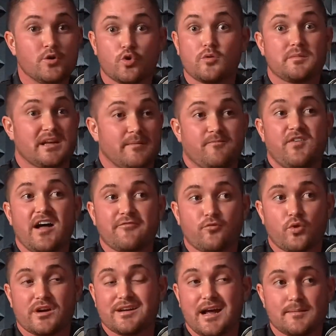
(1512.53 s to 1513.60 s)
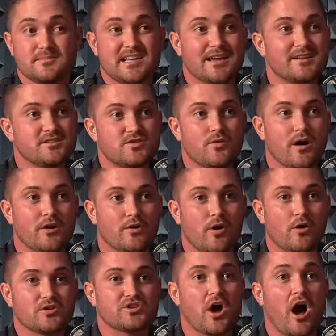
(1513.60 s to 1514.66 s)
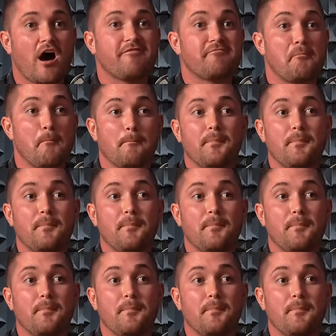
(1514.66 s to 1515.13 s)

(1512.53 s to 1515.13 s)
Normally I'm $549, taking $200 off,